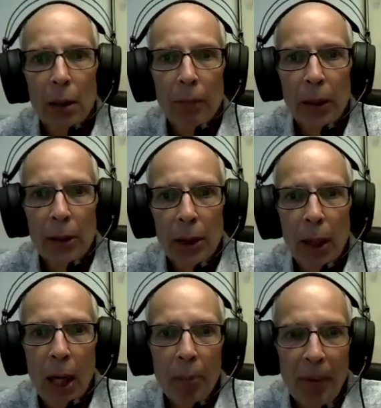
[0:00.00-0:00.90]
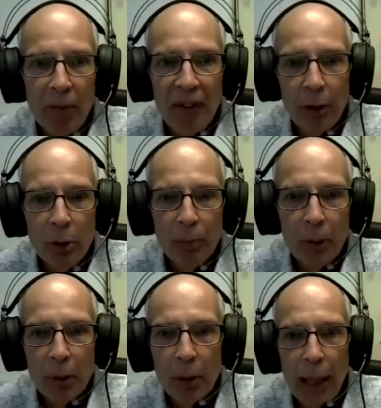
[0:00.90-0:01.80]
But I'll be
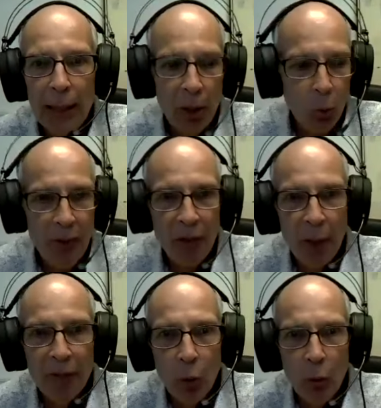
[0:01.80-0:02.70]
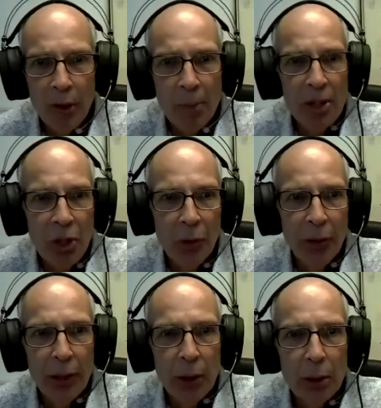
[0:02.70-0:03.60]
available. I think we've covered all the
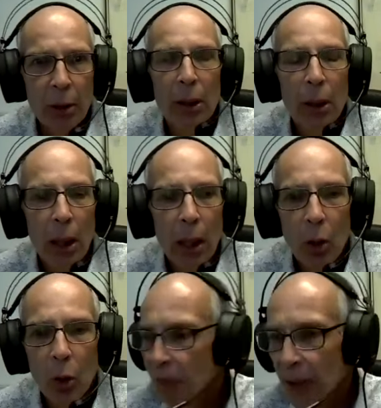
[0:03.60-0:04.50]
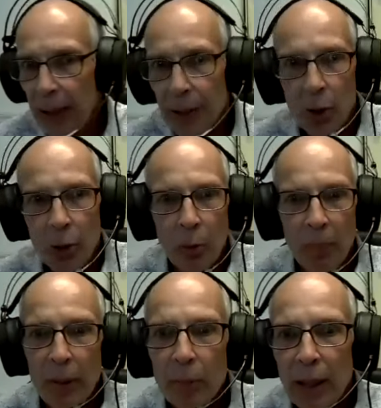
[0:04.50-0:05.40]
material Hopefully it's a little
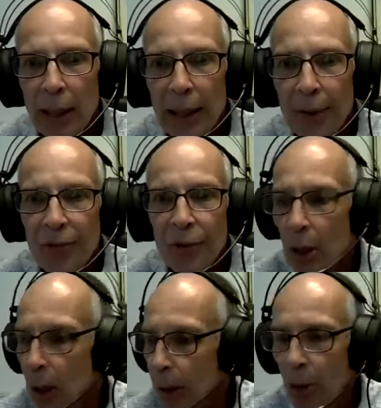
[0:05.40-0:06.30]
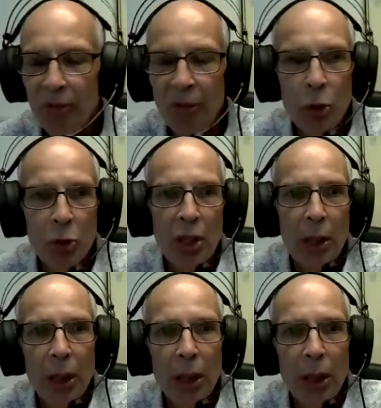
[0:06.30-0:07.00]
bit less confusing